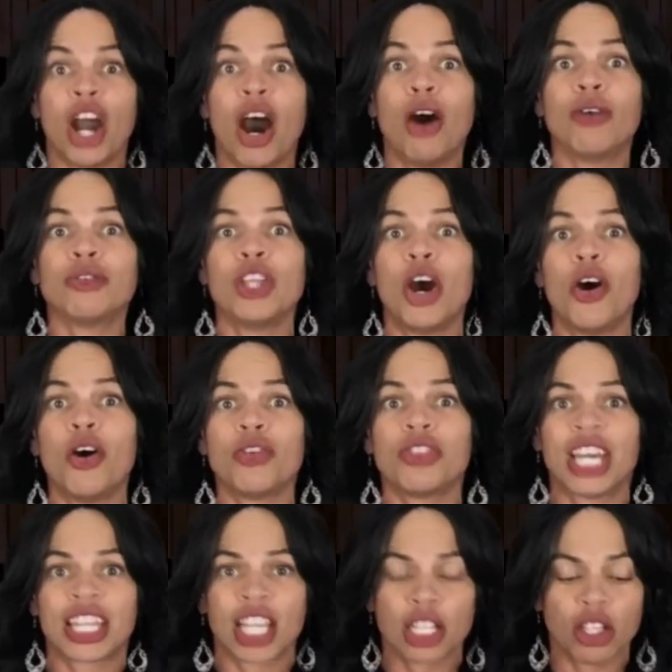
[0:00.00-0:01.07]
y'all know
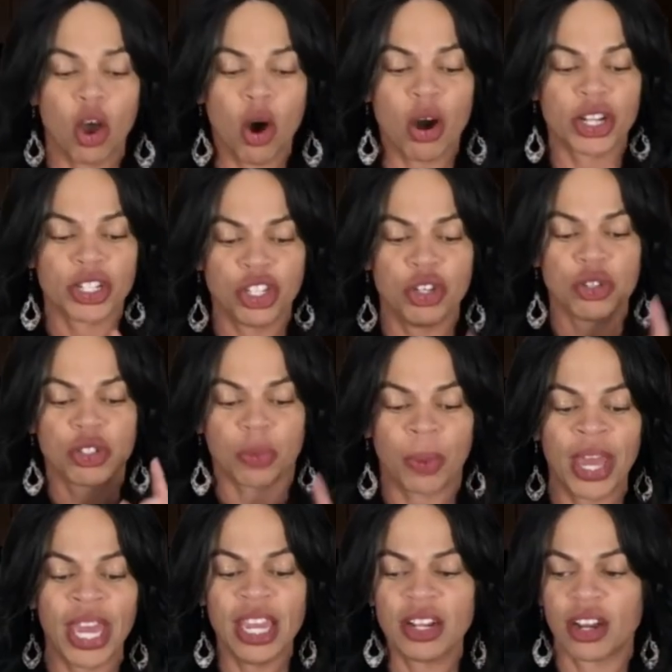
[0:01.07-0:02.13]
that the Lord
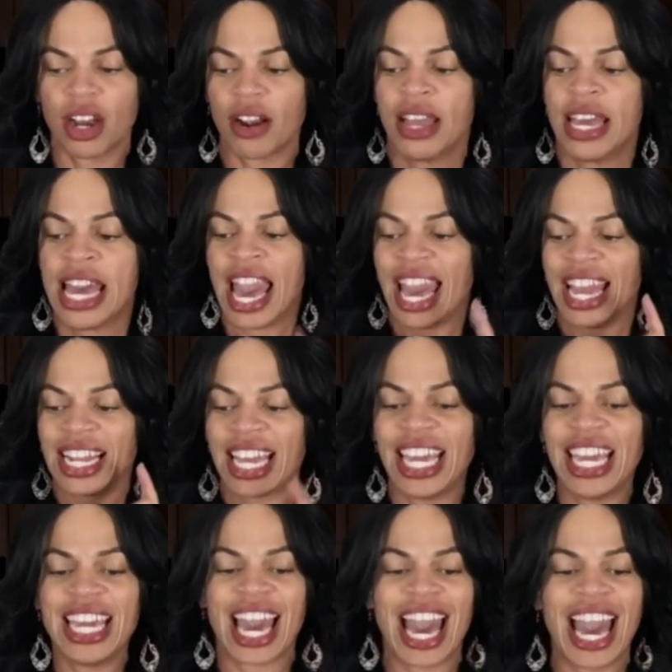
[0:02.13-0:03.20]
used Peter and
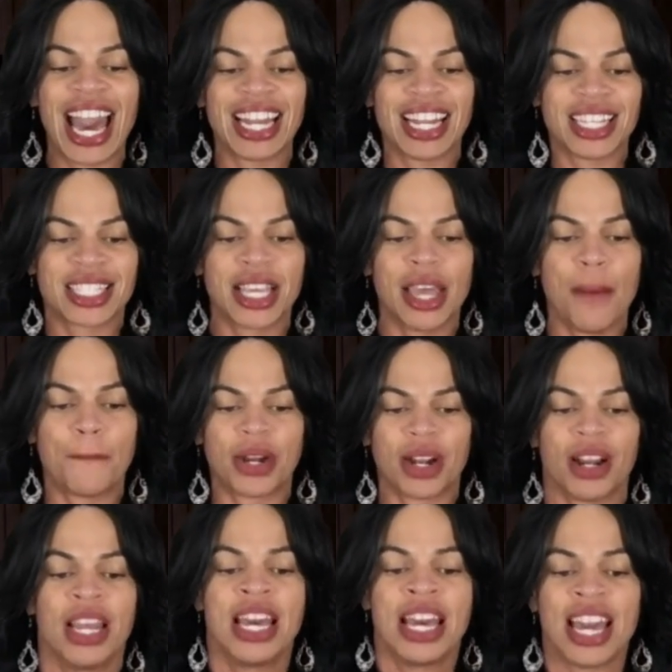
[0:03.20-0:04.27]
he had a
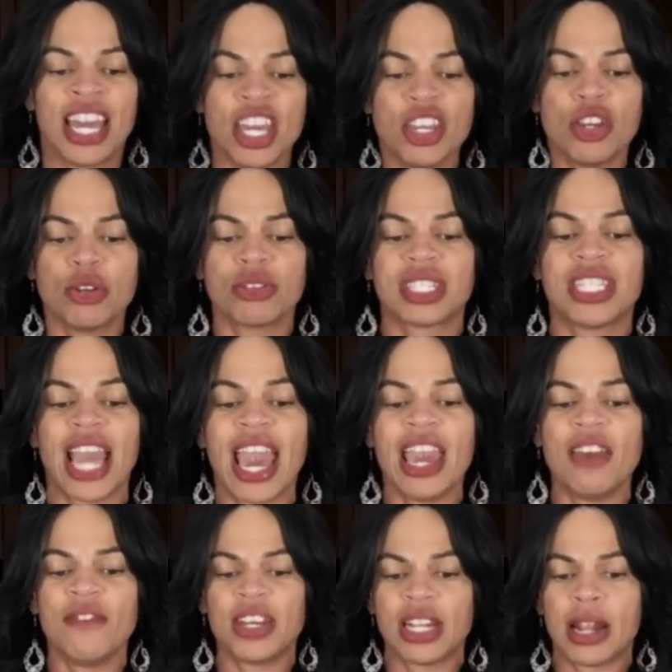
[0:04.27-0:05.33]
temper. He used
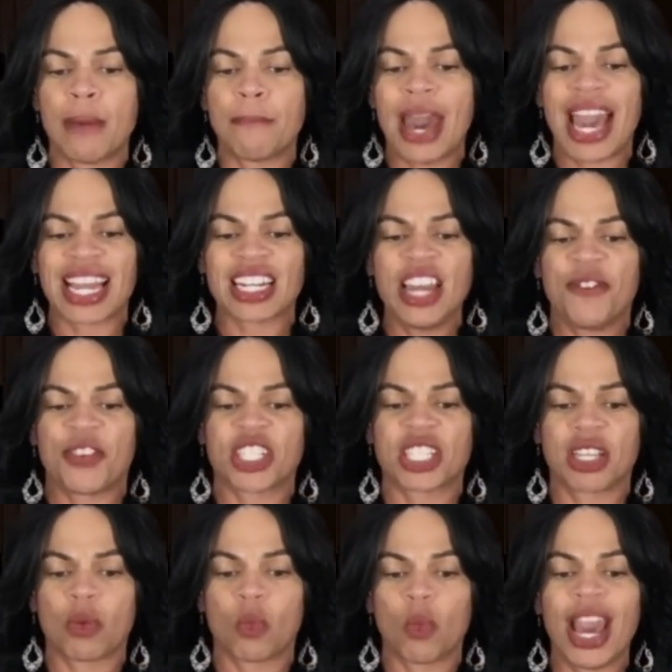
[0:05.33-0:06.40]
David in a
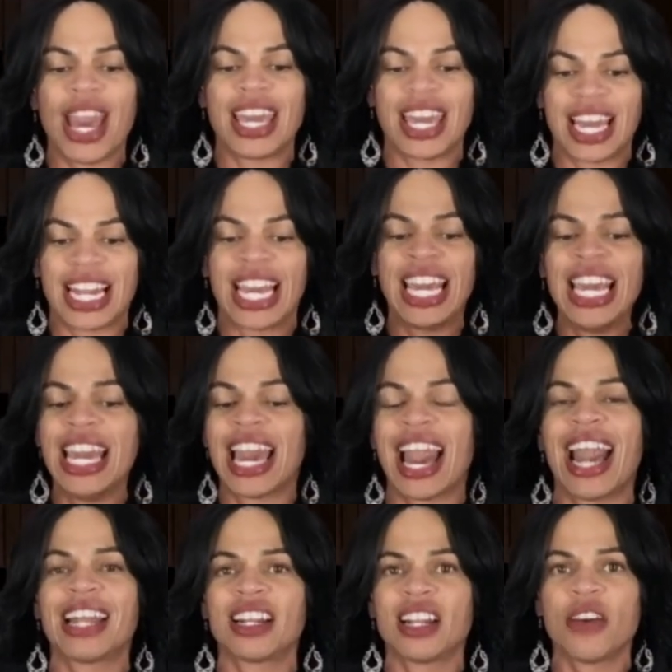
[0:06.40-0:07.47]
magnificent way and he
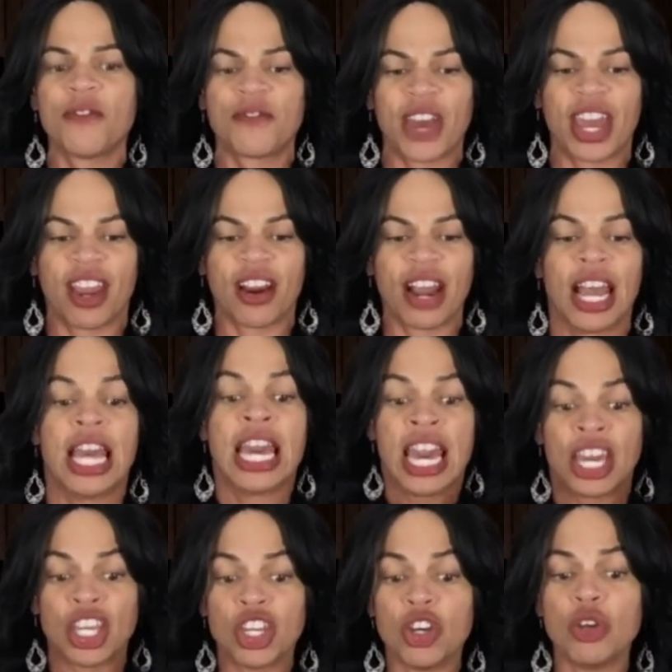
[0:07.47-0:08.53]
had an affair.
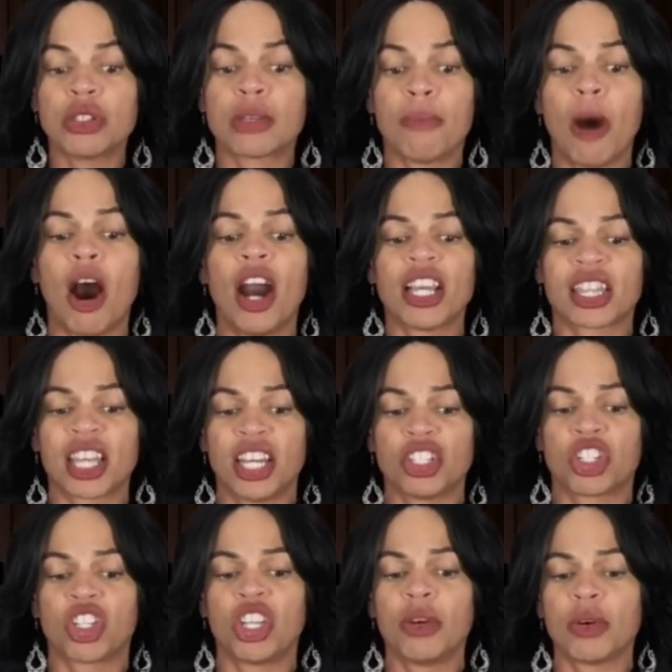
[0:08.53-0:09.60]
He used Martha and
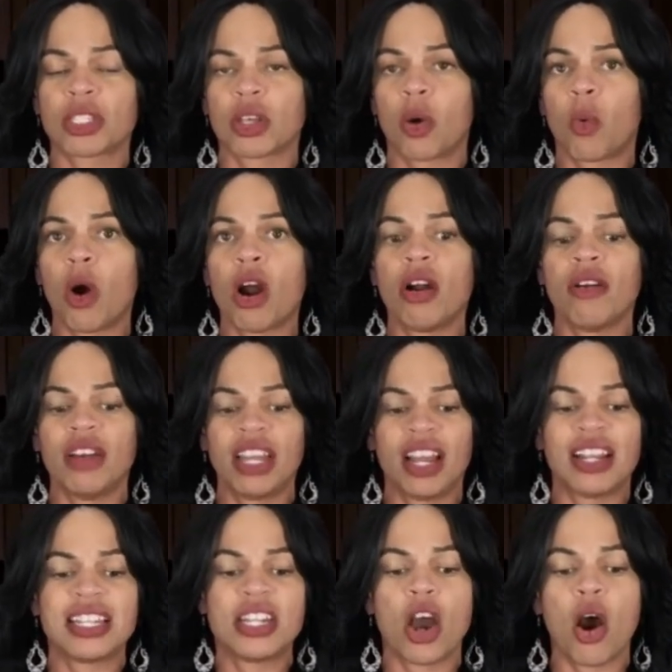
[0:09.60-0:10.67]
she was a
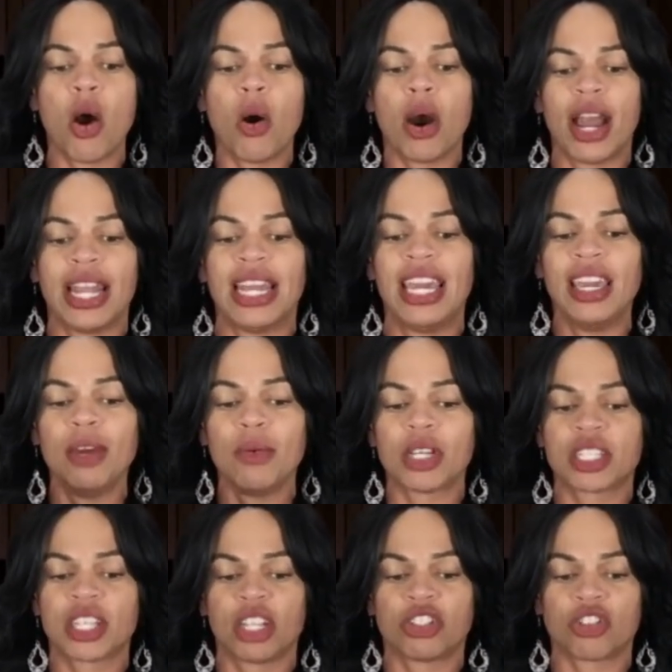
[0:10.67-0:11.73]
worrier. Noah and he
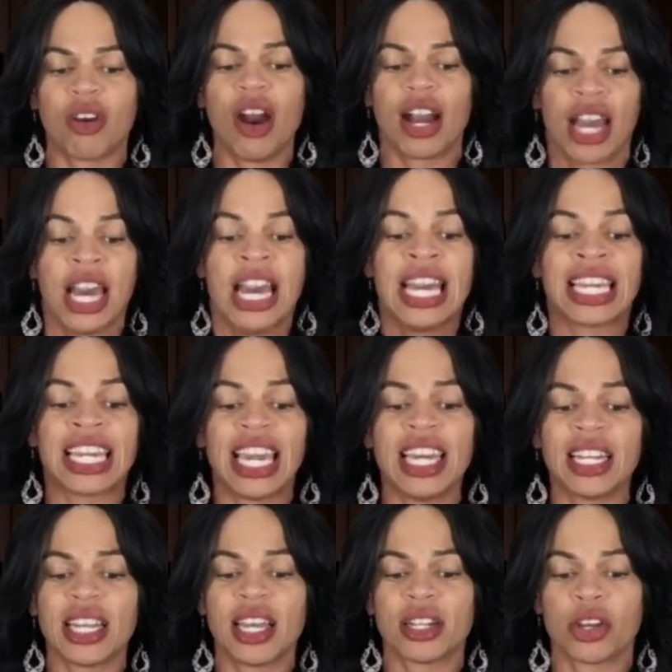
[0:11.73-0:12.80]
was a drunk.
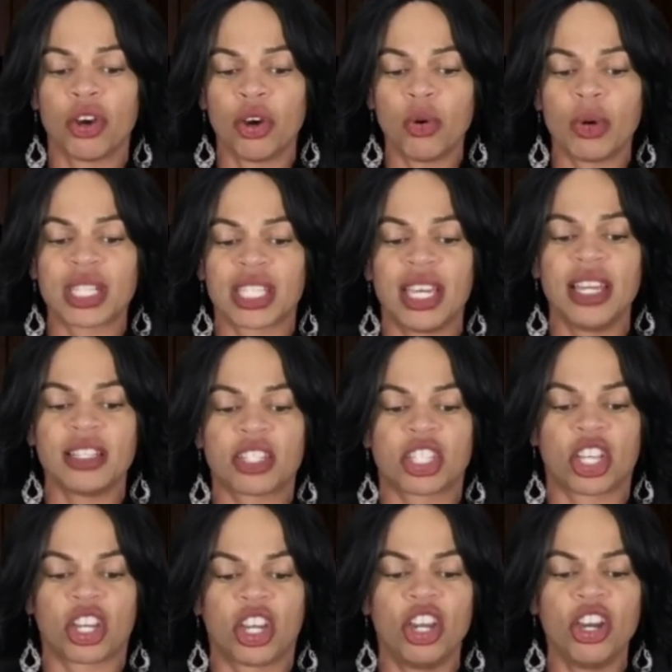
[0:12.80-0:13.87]
Gideon who was
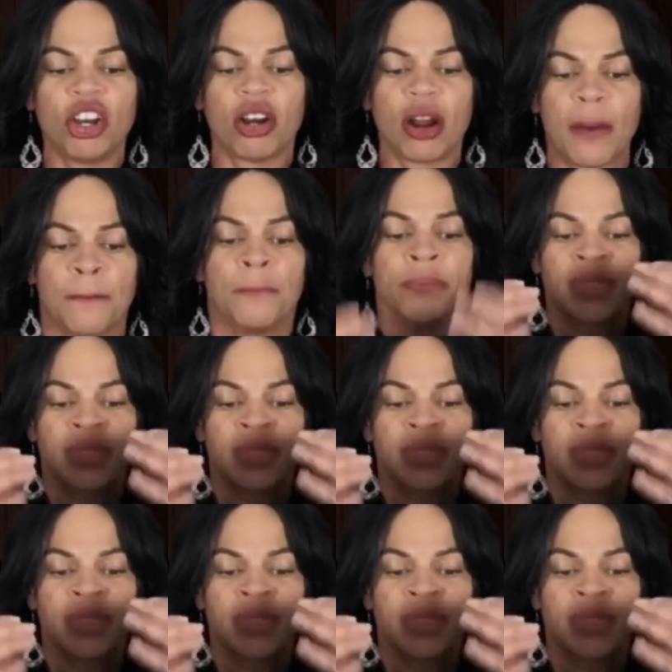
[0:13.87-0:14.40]
insecure.